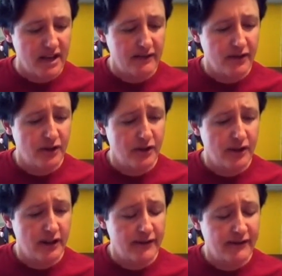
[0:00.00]
If
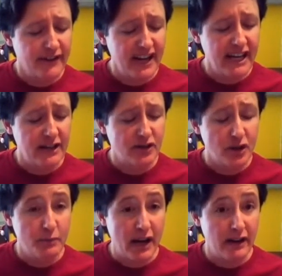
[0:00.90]
you're finding it
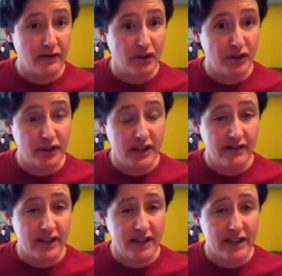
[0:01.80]
too painful and you're
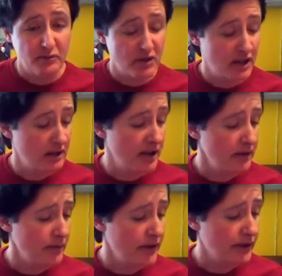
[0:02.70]
giving up, you
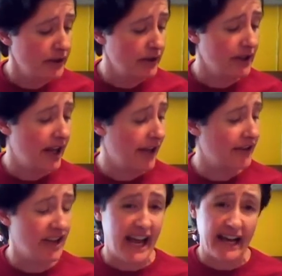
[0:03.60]
might want to look
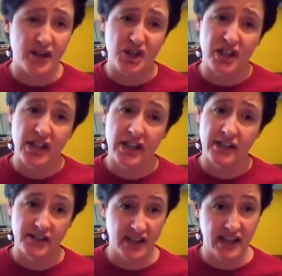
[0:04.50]
at the action
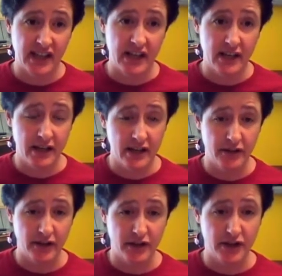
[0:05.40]
setting
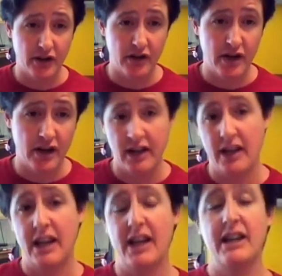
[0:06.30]
on the guitar.
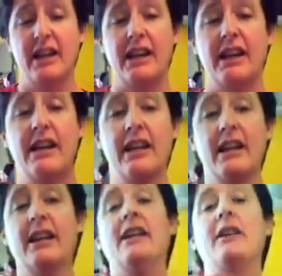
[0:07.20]
And
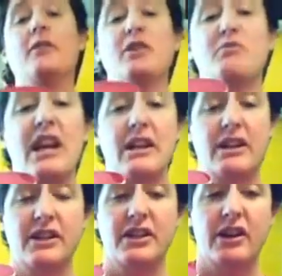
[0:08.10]
when you bought
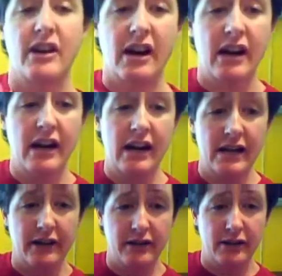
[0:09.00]
your guitar,
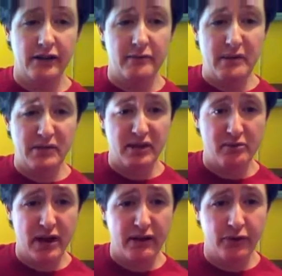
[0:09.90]
I don't know, or maybe
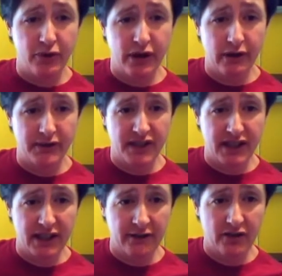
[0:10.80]
someone bought it for you and it was a
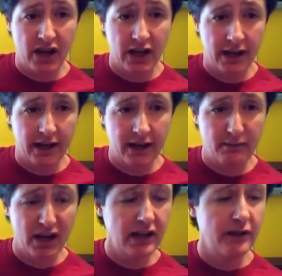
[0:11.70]
gift, you
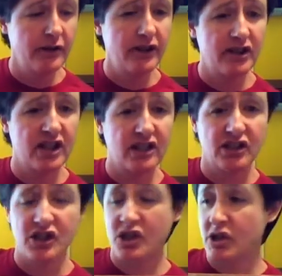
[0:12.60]
might notice that
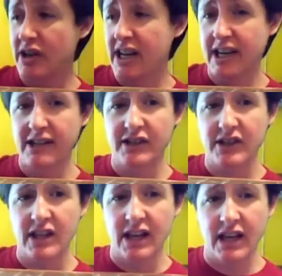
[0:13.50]
the
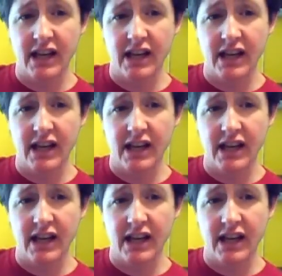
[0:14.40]
strings